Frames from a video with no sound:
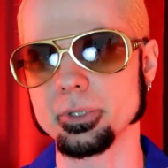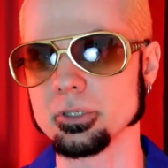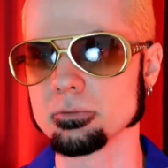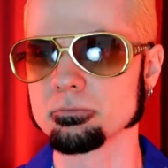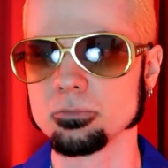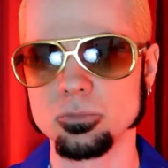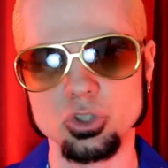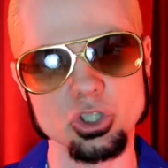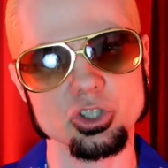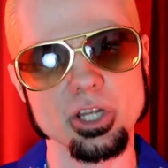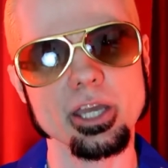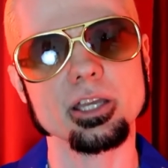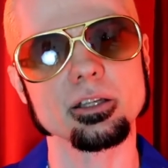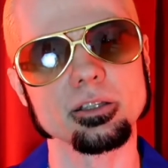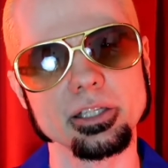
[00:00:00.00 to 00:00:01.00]
and just
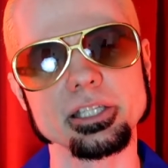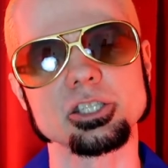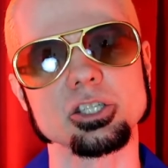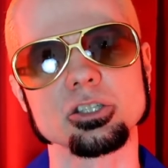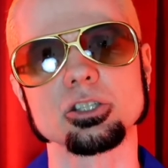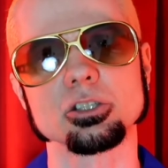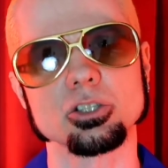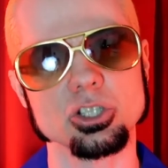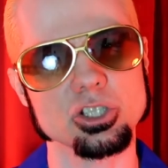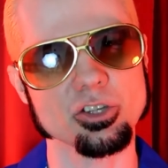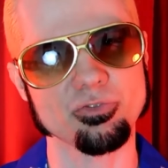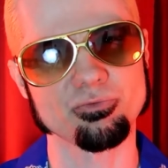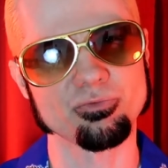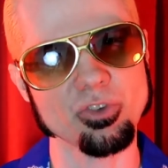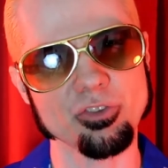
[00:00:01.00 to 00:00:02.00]
take a listen to just a
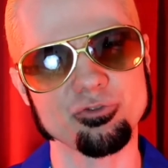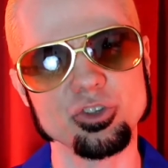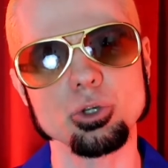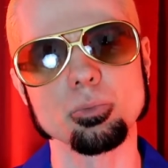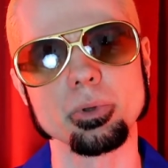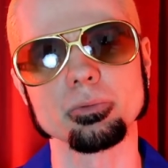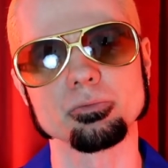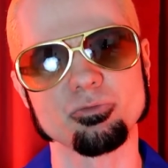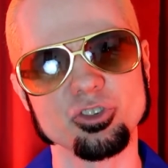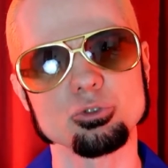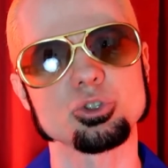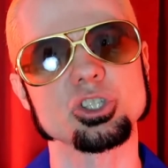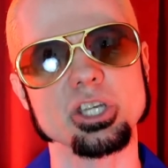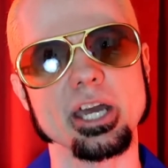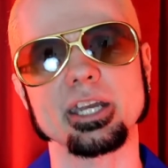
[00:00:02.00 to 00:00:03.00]
few
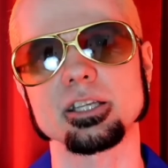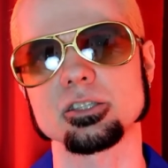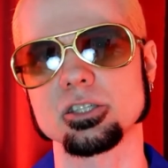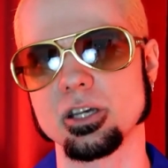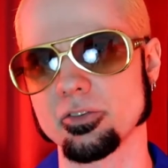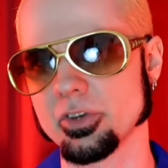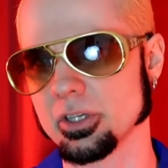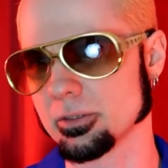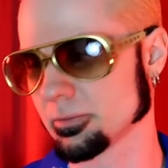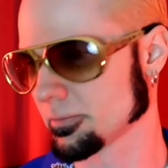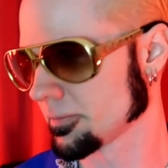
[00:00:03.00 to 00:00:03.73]
seconds of it.